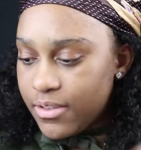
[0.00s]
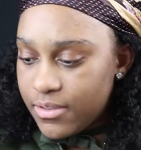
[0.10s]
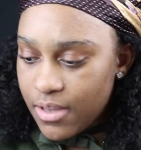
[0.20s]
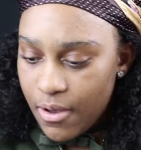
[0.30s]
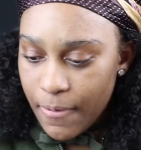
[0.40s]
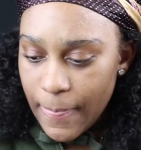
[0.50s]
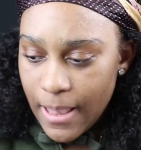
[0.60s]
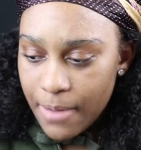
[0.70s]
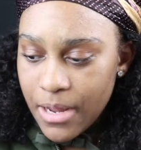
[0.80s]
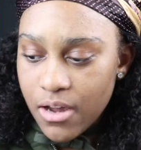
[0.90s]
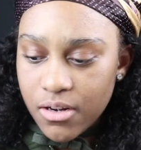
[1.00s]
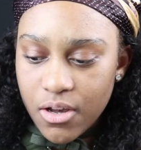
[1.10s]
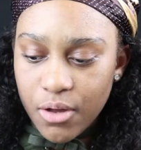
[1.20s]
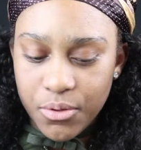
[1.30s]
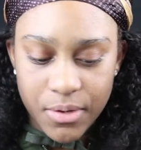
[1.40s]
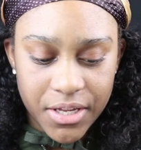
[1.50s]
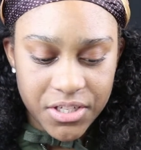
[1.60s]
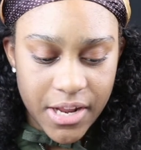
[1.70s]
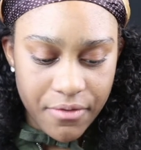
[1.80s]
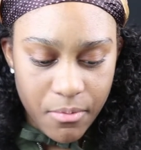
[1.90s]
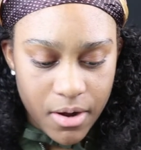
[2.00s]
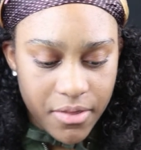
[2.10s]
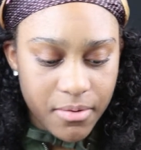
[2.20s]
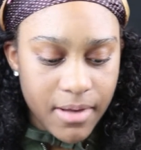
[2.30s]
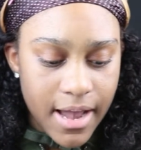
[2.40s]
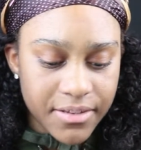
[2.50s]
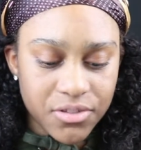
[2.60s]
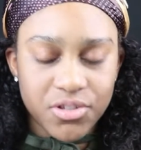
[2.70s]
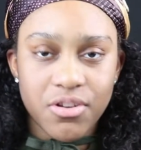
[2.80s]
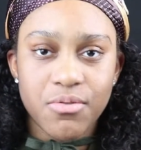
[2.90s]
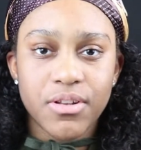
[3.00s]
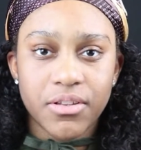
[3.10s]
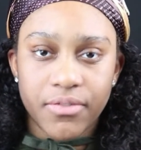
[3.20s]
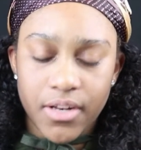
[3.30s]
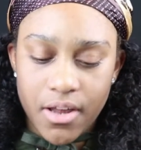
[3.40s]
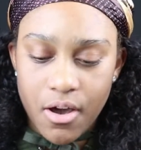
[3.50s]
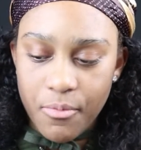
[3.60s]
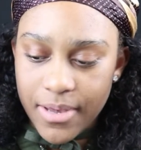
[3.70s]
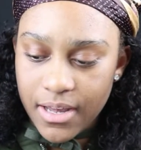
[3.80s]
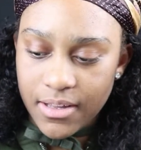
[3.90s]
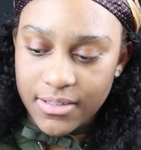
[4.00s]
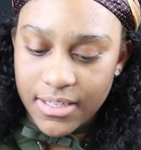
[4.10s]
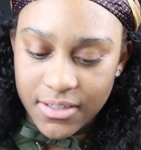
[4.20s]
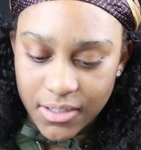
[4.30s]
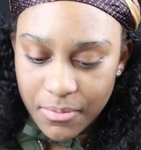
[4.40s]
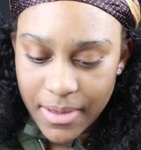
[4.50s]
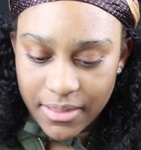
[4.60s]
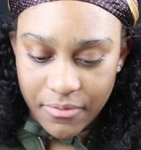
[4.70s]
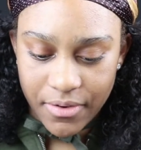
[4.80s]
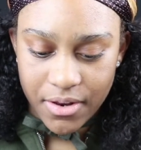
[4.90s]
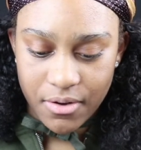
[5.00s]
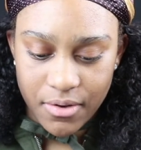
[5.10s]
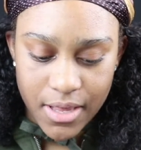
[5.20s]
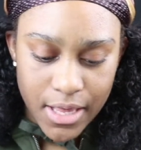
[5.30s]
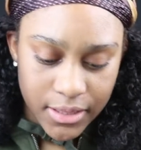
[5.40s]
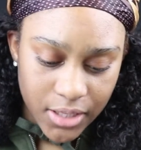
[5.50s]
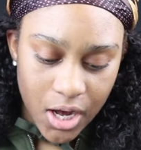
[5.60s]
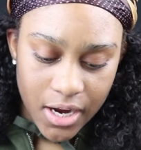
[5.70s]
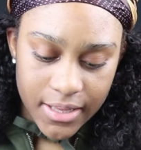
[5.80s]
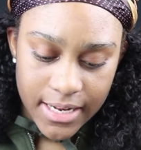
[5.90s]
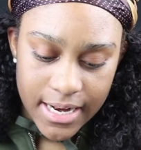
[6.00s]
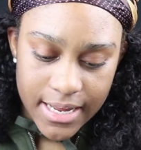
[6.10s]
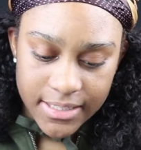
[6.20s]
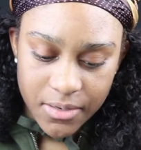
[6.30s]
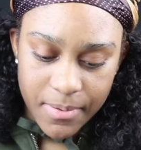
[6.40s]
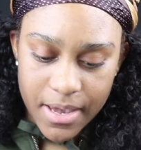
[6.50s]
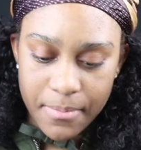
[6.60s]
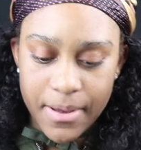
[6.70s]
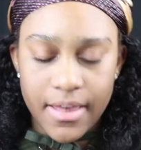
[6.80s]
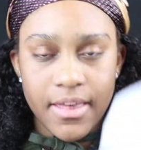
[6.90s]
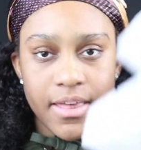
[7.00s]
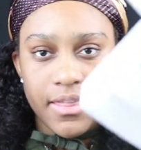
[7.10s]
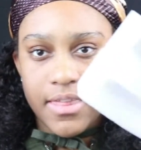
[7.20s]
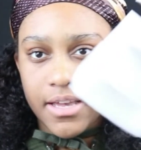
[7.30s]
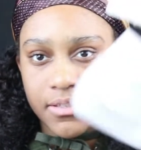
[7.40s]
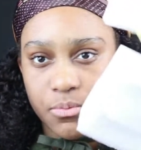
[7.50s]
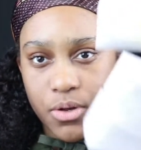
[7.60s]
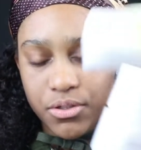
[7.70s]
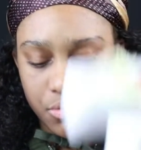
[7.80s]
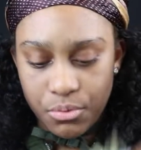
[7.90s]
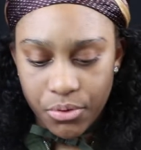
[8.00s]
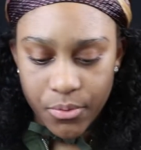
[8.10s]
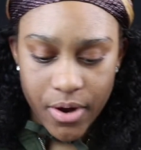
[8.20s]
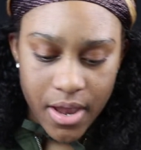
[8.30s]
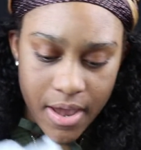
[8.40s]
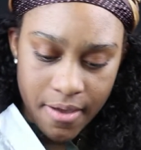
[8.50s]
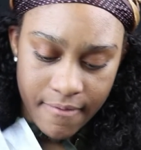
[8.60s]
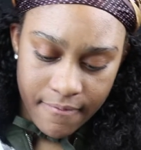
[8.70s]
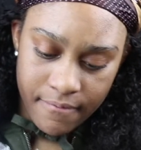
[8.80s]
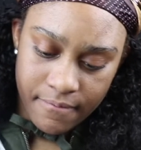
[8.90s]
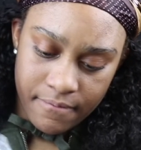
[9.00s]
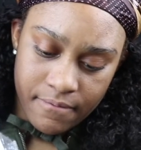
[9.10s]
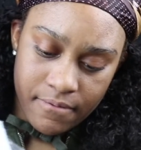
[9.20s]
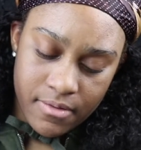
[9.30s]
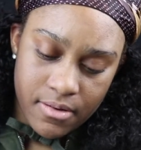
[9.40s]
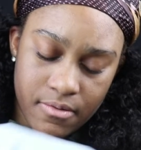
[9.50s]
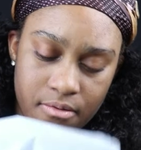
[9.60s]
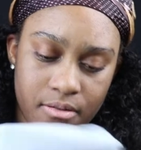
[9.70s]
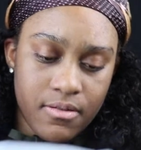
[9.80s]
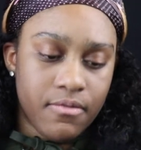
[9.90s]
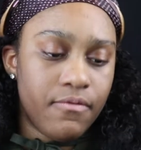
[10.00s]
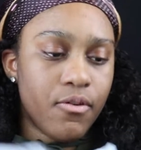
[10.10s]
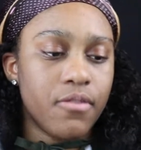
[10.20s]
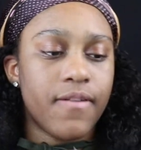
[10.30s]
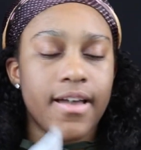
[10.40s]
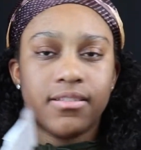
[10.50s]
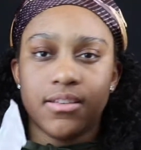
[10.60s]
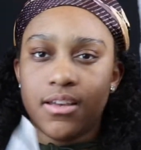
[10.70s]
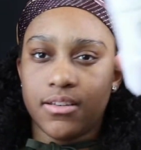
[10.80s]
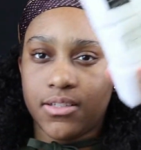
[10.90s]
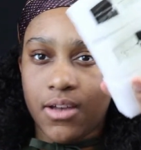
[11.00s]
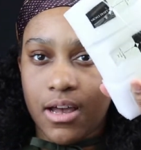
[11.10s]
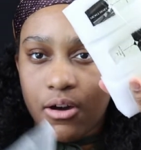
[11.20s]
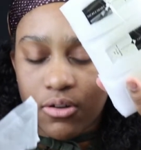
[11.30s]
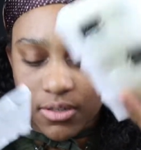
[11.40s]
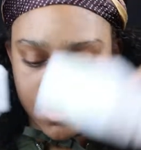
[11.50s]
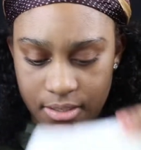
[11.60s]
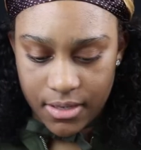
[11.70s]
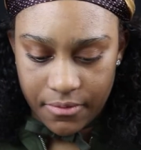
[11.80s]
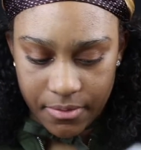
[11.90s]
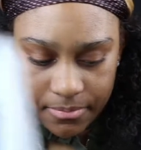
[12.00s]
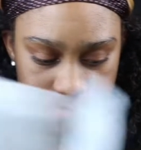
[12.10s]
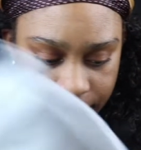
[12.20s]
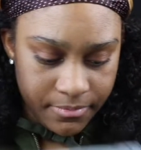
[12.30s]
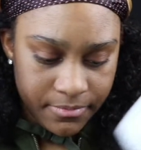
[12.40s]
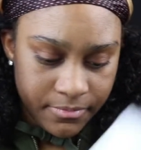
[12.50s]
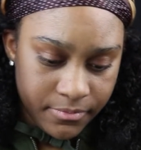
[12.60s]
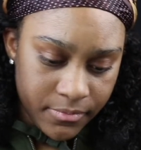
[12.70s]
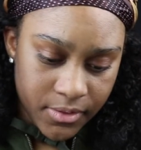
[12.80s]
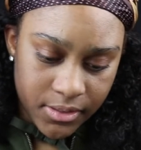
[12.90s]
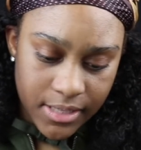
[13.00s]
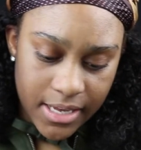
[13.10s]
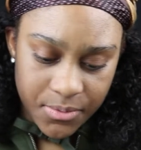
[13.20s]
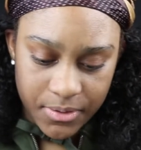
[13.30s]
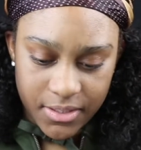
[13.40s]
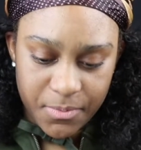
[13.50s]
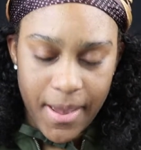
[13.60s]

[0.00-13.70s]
So I'm not gonna go through each and every one of them, guys, and show you in this video because that's gonna make the video longer than it needs to be. But that's 1, 2, 3, 4, 5, 6. So I ordered 6 of them. So that's what this